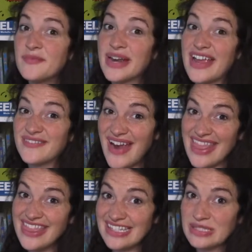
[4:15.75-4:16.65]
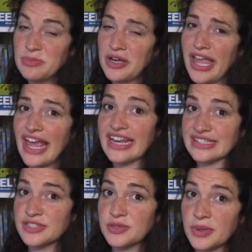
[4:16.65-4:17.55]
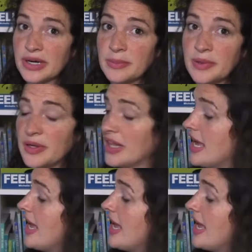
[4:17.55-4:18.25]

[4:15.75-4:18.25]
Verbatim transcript: but I read this book and it's adorable.